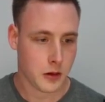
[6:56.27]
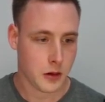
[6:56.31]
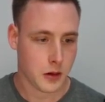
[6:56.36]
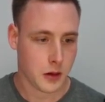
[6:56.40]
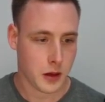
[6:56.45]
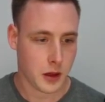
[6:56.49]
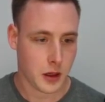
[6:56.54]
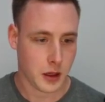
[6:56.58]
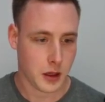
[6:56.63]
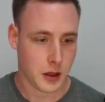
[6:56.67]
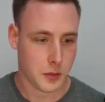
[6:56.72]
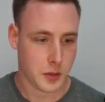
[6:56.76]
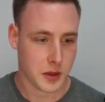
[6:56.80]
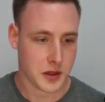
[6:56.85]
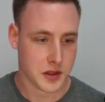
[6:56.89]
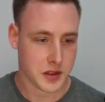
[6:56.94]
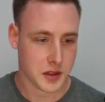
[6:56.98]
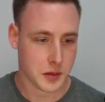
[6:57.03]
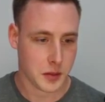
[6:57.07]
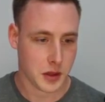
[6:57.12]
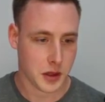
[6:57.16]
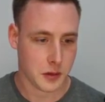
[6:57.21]
And
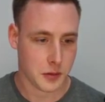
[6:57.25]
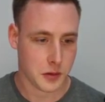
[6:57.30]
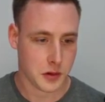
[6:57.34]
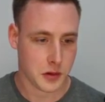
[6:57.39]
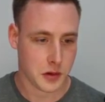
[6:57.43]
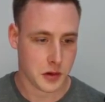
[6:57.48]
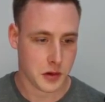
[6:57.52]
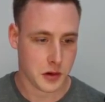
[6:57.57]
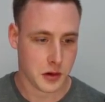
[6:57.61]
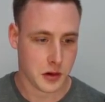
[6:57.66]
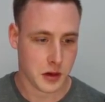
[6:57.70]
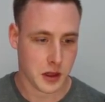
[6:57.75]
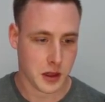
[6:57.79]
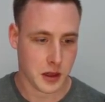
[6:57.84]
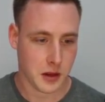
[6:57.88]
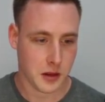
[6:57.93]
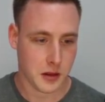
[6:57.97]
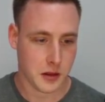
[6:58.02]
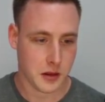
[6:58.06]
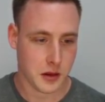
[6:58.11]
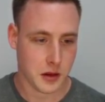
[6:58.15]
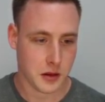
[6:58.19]
because I'm not returning
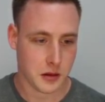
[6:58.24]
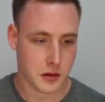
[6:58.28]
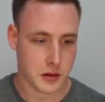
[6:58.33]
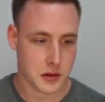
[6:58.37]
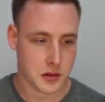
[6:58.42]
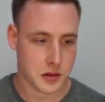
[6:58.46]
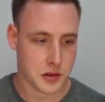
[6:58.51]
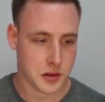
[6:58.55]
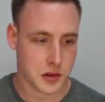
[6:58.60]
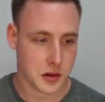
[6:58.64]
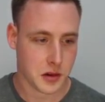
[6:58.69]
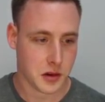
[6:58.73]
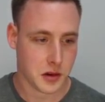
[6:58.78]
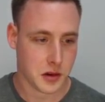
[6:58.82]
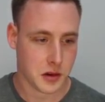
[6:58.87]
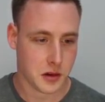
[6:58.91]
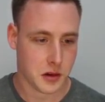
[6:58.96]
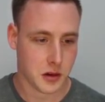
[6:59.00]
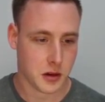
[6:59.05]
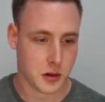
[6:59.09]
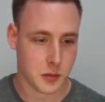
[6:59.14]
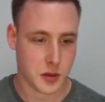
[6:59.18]
anything, let's just
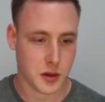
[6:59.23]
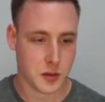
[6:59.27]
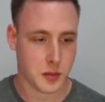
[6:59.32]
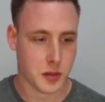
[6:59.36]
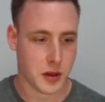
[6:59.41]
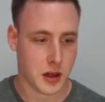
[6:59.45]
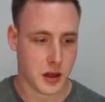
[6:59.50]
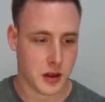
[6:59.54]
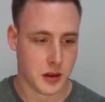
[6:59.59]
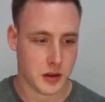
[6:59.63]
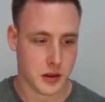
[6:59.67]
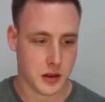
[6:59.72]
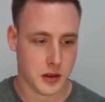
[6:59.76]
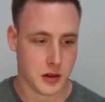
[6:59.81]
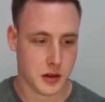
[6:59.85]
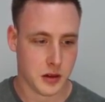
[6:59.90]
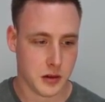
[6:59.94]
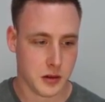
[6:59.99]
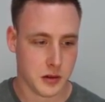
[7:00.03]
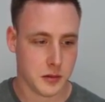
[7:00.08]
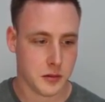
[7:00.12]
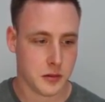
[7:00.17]
call augment poly
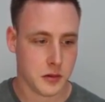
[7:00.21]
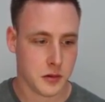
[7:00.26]
here.